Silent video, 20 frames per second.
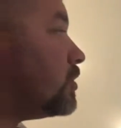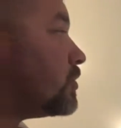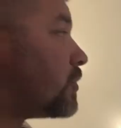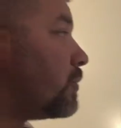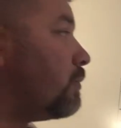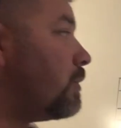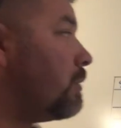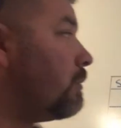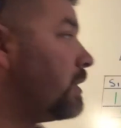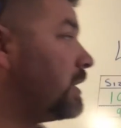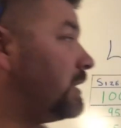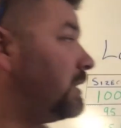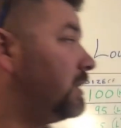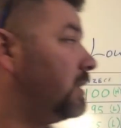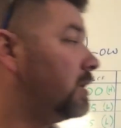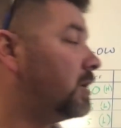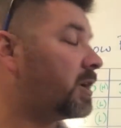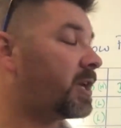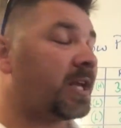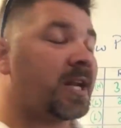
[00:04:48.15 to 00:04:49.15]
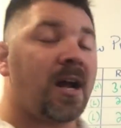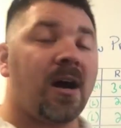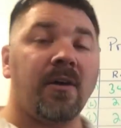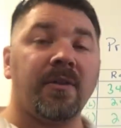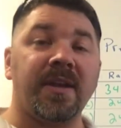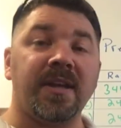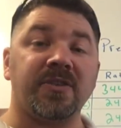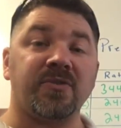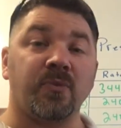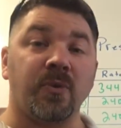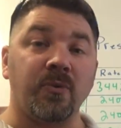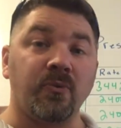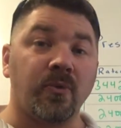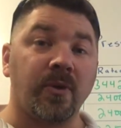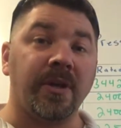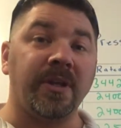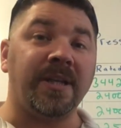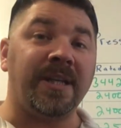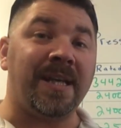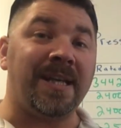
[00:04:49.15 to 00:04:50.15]
So when we look at all this, we
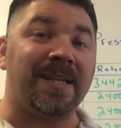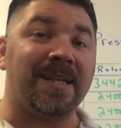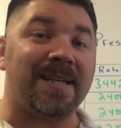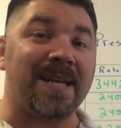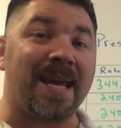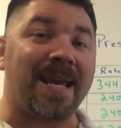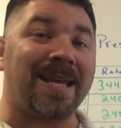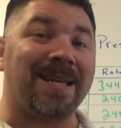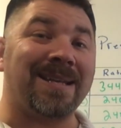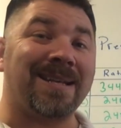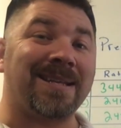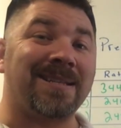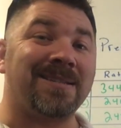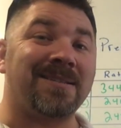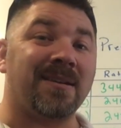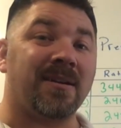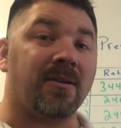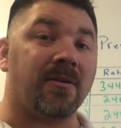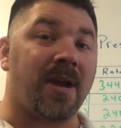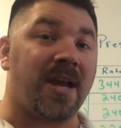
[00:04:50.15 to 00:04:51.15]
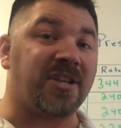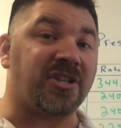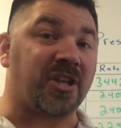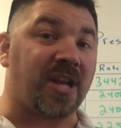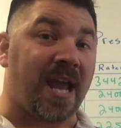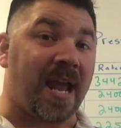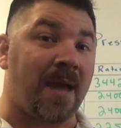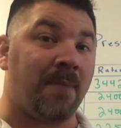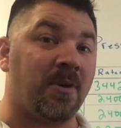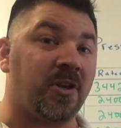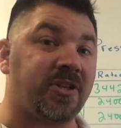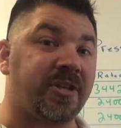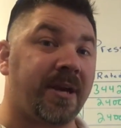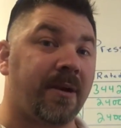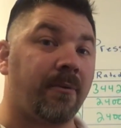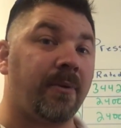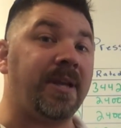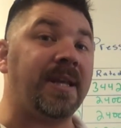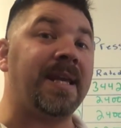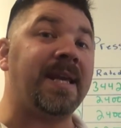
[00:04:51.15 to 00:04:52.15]
really need to take into consideration how much
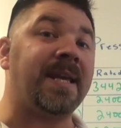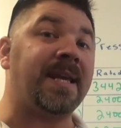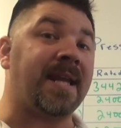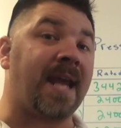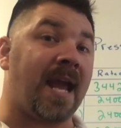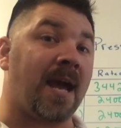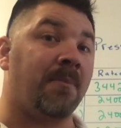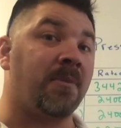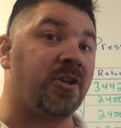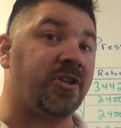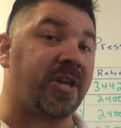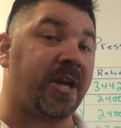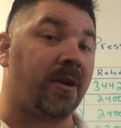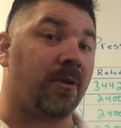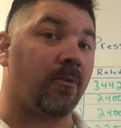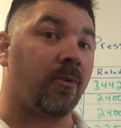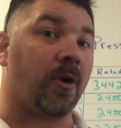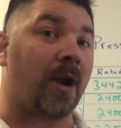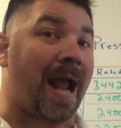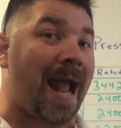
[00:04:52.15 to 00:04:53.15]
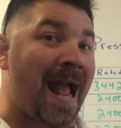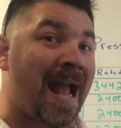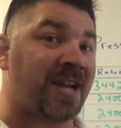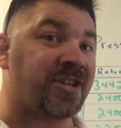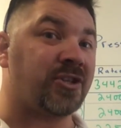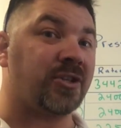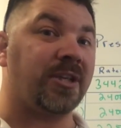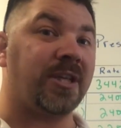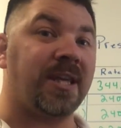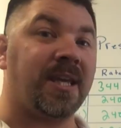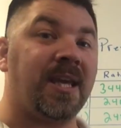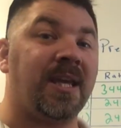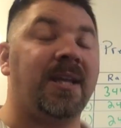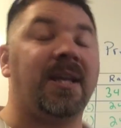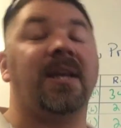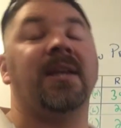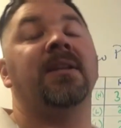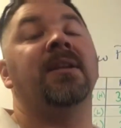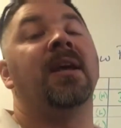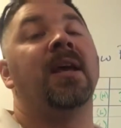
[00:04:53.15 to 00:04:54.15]
air we need, how much air we're actually
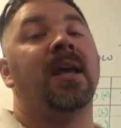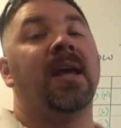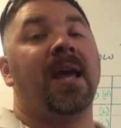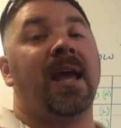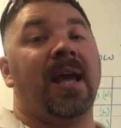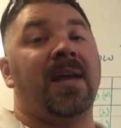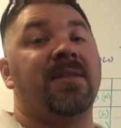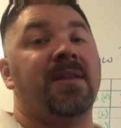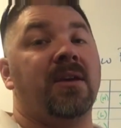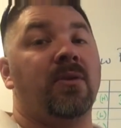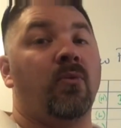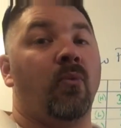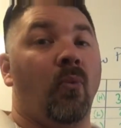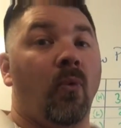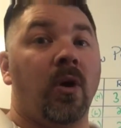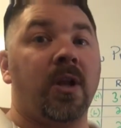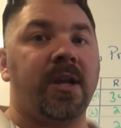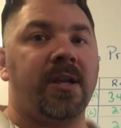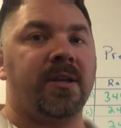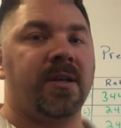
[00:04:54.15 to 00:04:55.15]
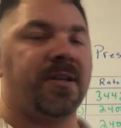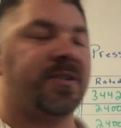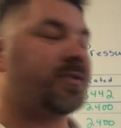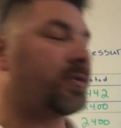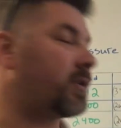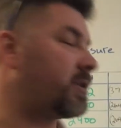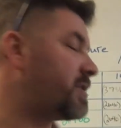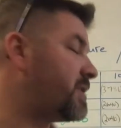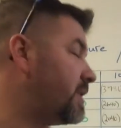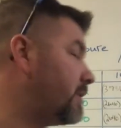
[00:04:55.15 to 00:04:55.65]
getting, and then what it does to our